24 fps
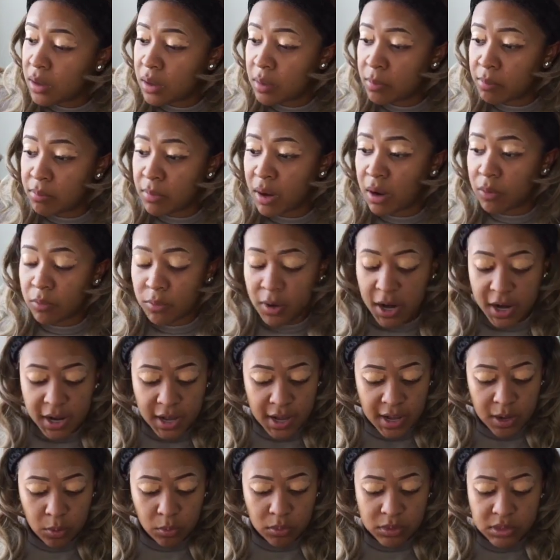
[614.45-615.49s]
my right
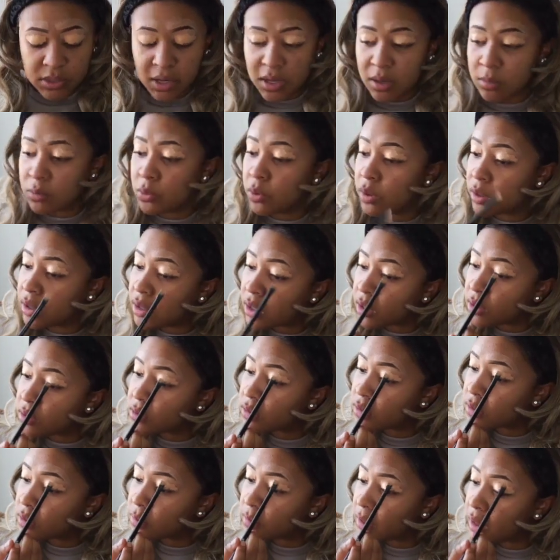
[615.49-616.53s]
eye will take more
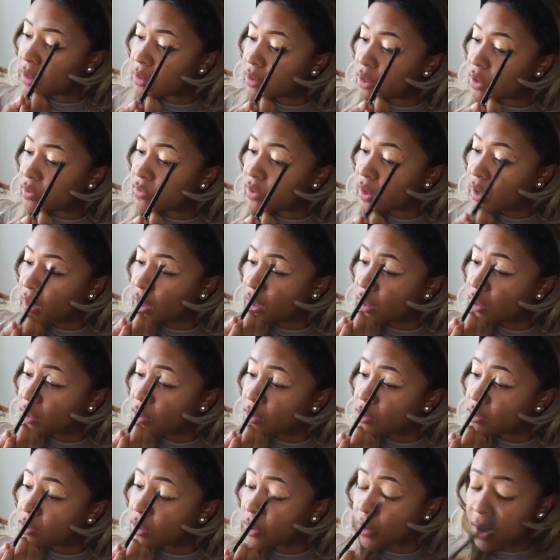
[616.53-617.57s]
color than my left eye,
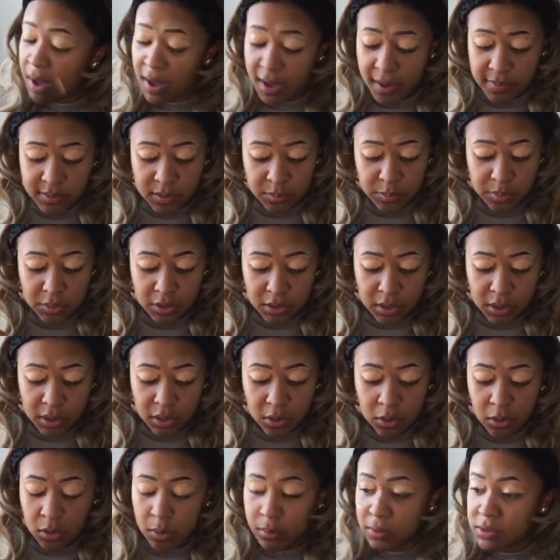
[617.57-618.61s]
so I have to put a
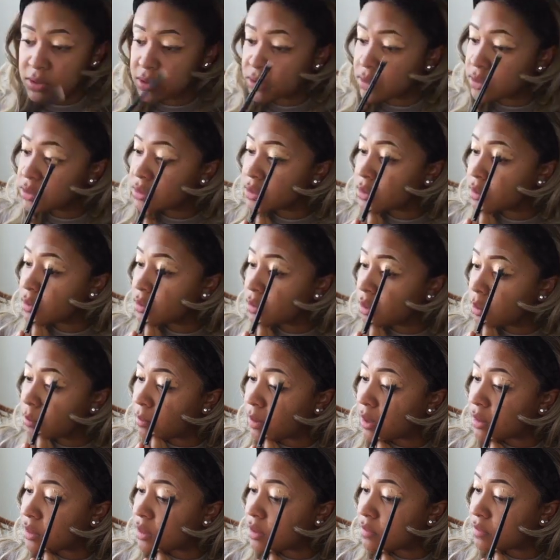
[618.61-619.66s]
whole bunch of concealer on
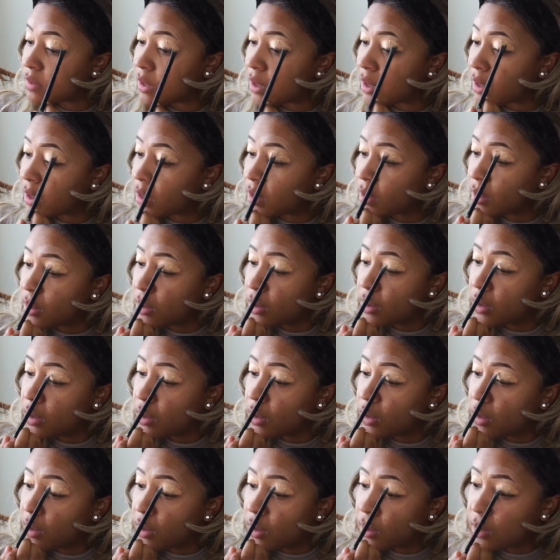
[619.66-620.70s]
my left eye,
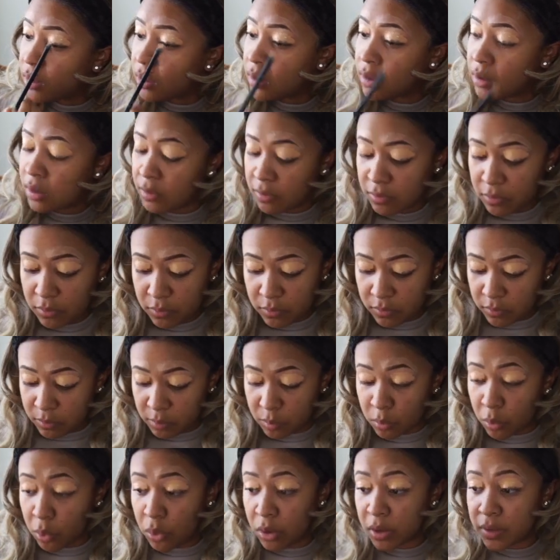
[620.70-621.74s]

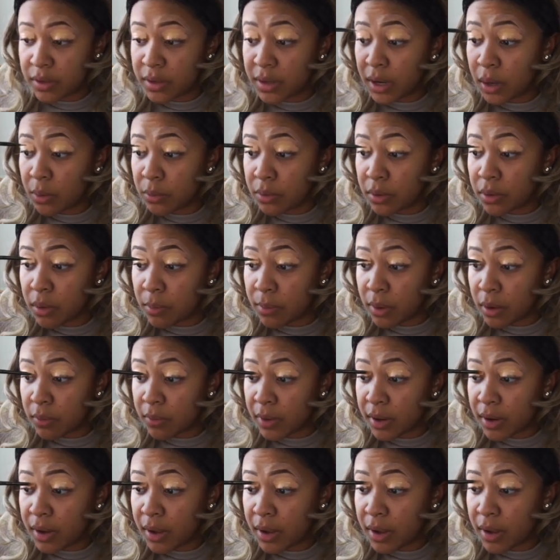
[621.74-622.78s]
more than I would on my
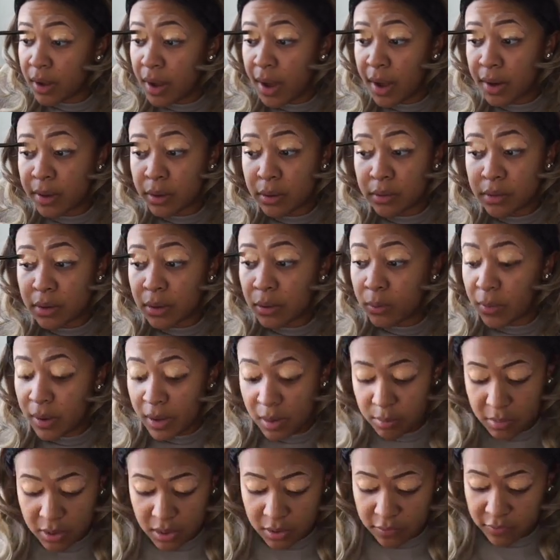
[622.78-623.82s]
right eye. I don't know why
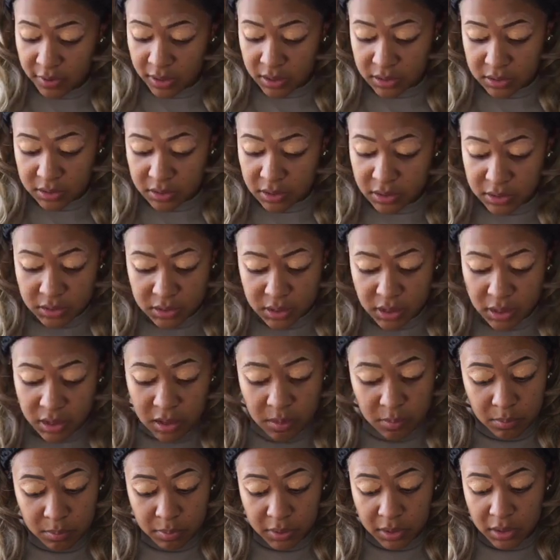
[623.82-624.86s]
my face does
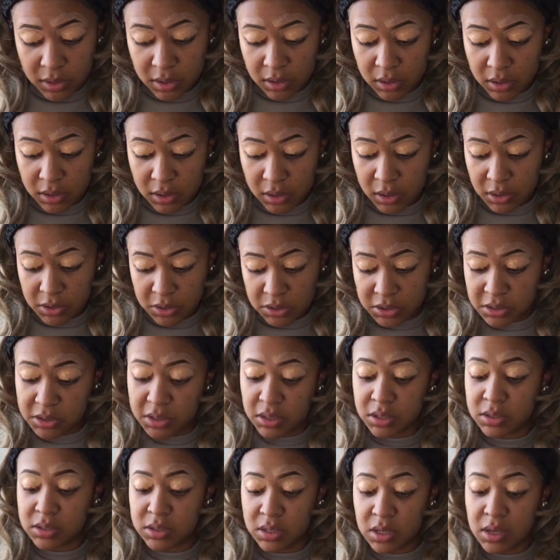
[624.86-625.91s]
that, but it just
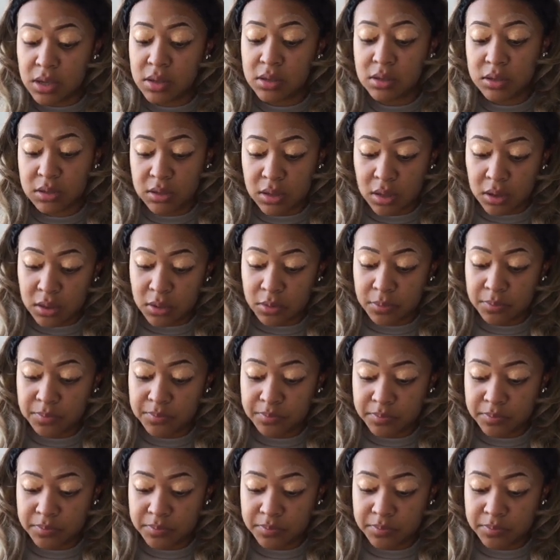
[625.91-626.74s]
does that. So